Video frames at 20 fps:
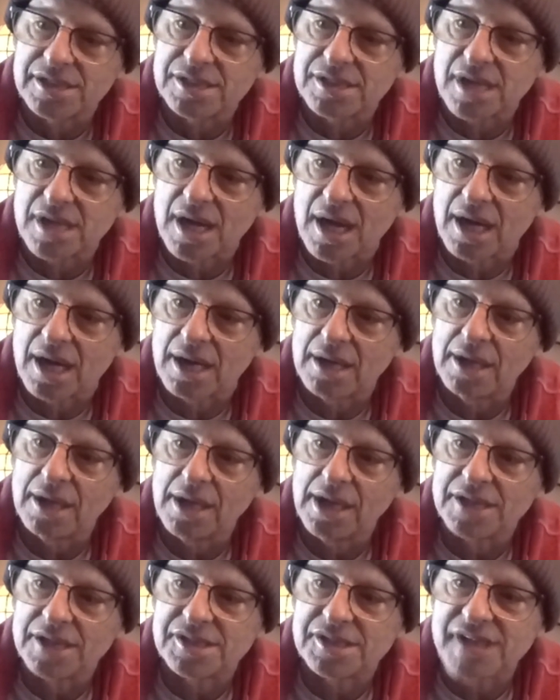it's uh,
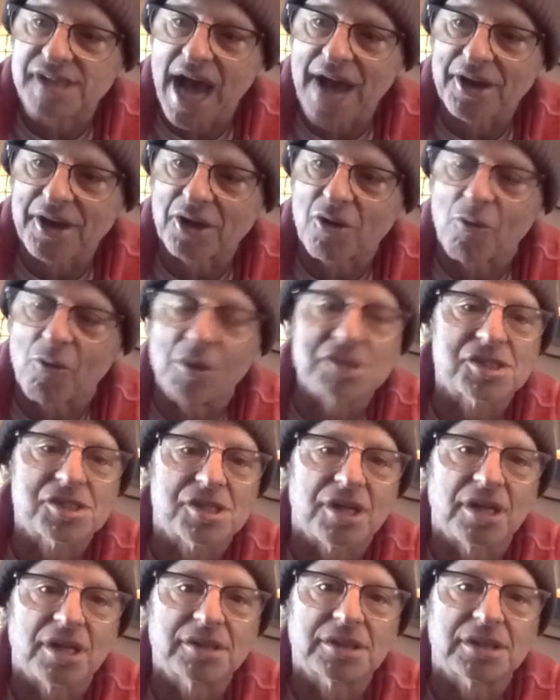it's not a
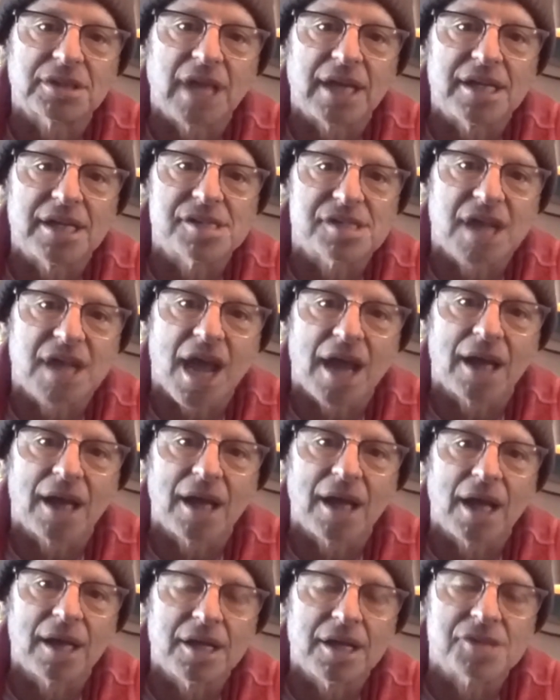coincidence that he's
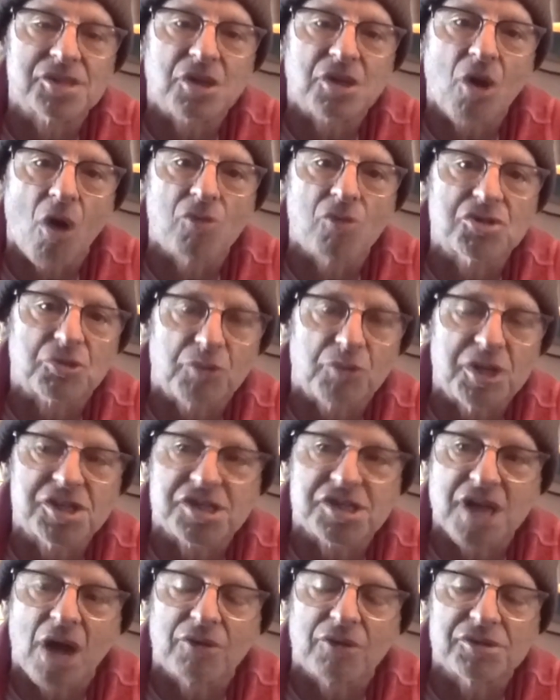got a his coach
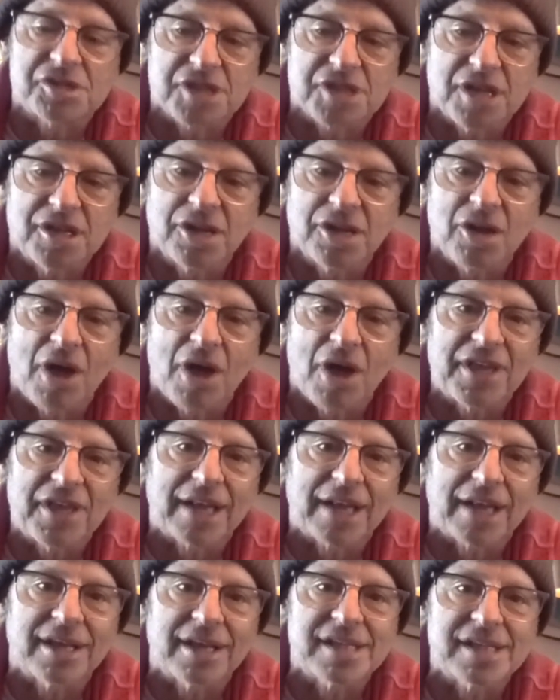reached out and said, you know, I
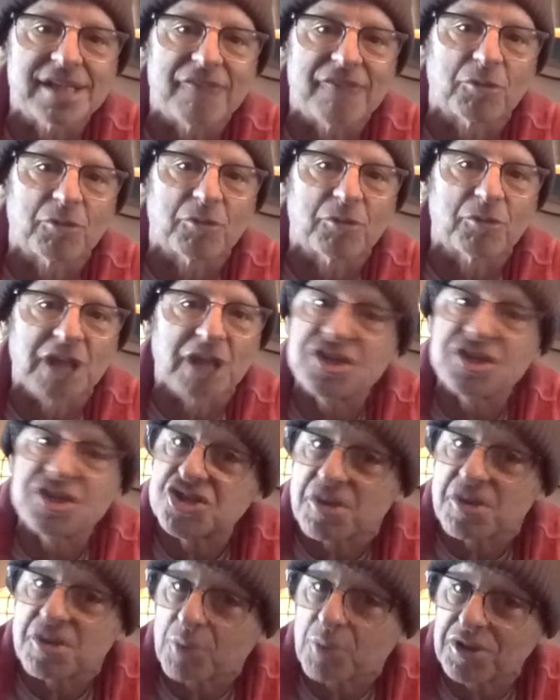think I'd like to have a
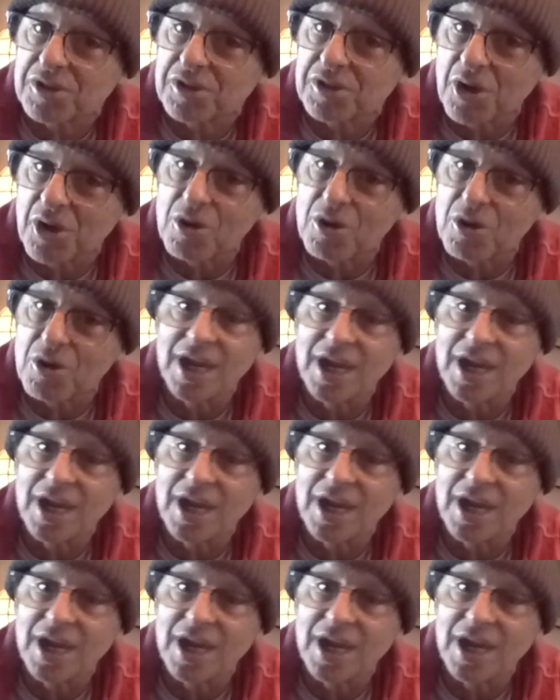relationship with